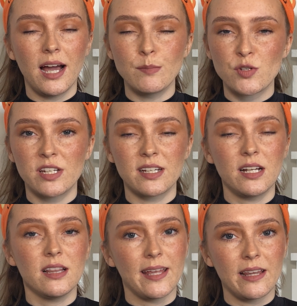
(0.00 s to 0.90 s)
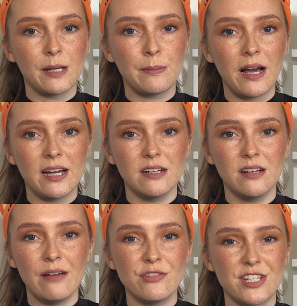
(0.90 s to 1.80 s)
I'm just gonna kind of lightly apply it.
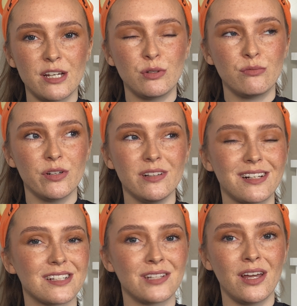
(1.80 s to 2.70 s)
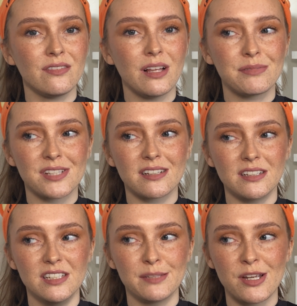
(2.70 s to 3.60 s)
Every day I wouldn't wear like a ton of lipstick,
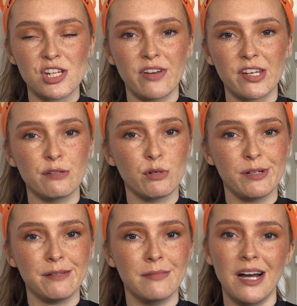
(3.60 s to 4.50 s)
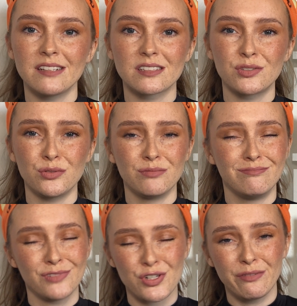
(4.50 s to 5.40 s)
and especially right now we're wearing masks, so
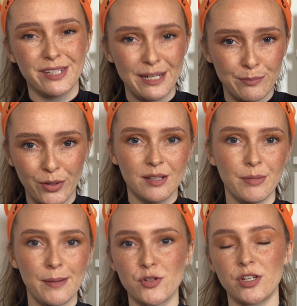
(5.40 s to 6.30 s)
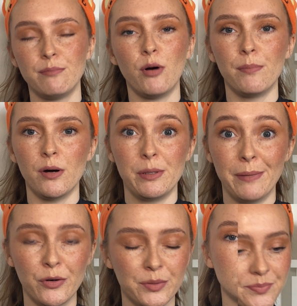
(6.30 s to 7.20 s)
there's not really any point, but I'm just gonna pop a wee
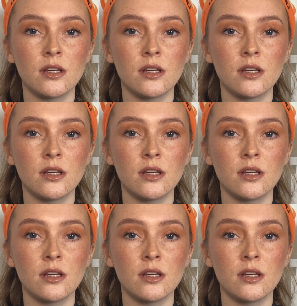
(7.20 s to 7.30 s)
bit on.